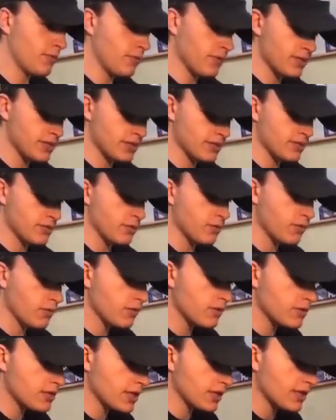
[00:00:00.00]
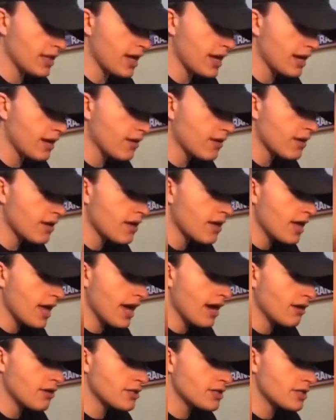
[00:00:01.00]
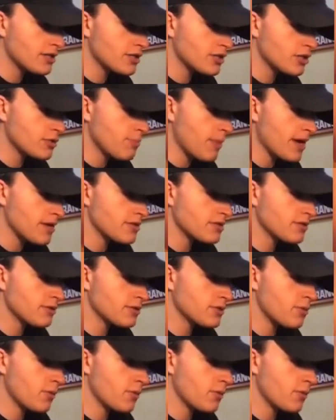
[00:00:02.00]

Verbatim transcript: oh this is cool. Check that out. Aaron Judge Special